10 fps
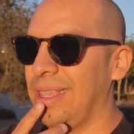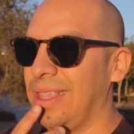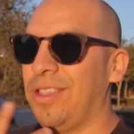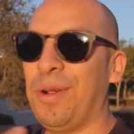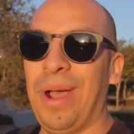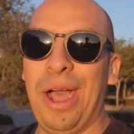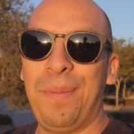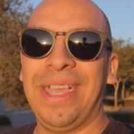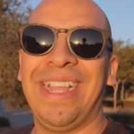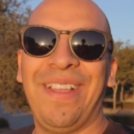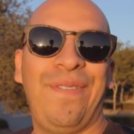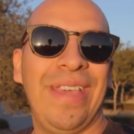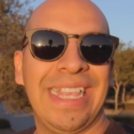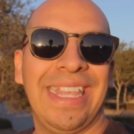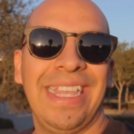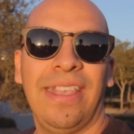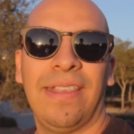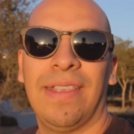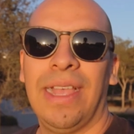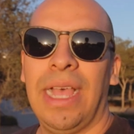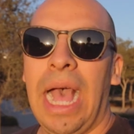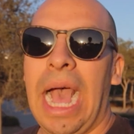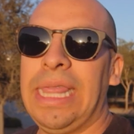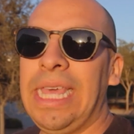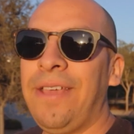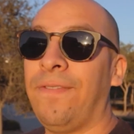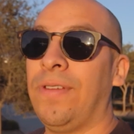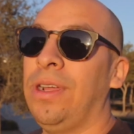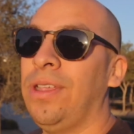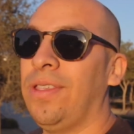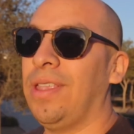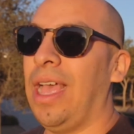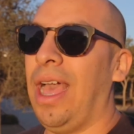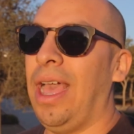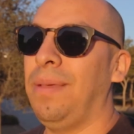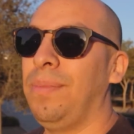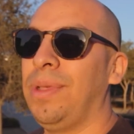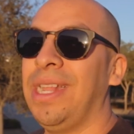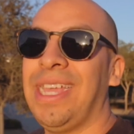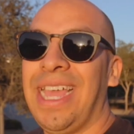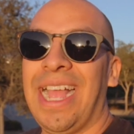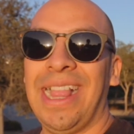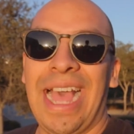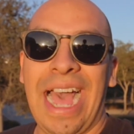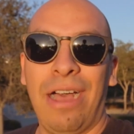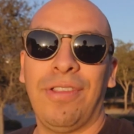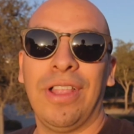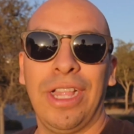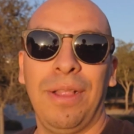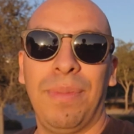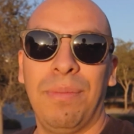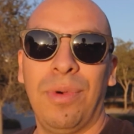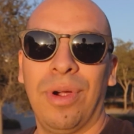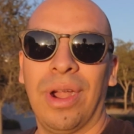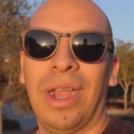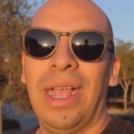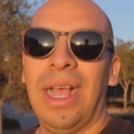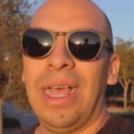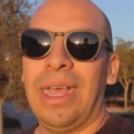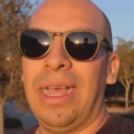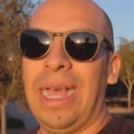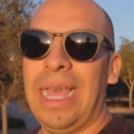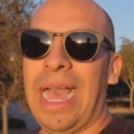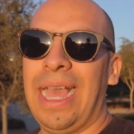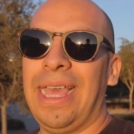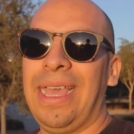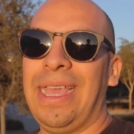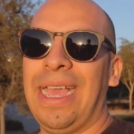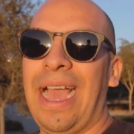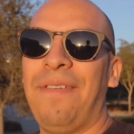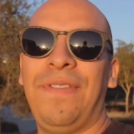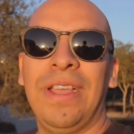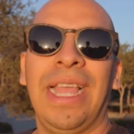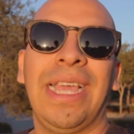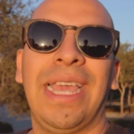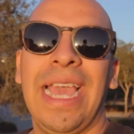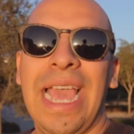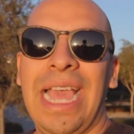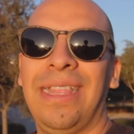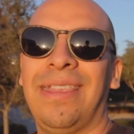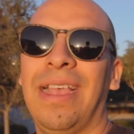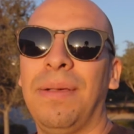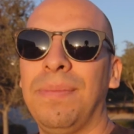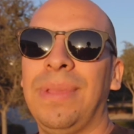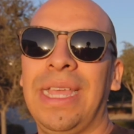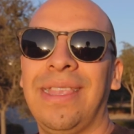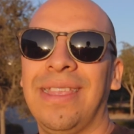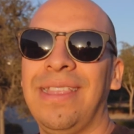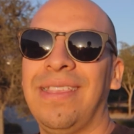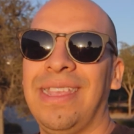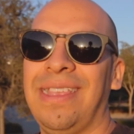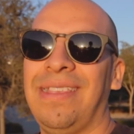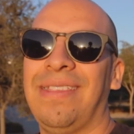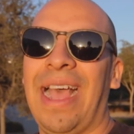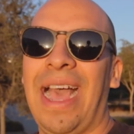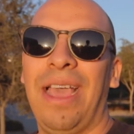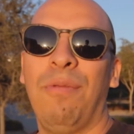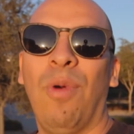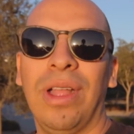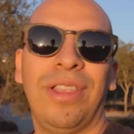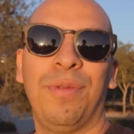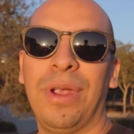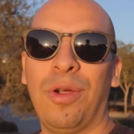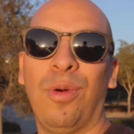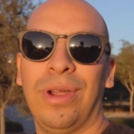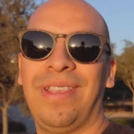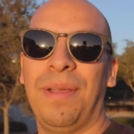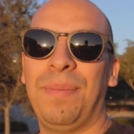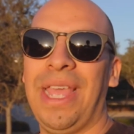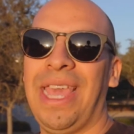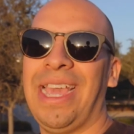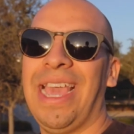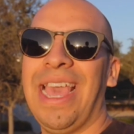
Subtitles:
So how am I going to fix this? I think first, I'm going to get out of the house a little bit more. I feel like in some instances I want to record something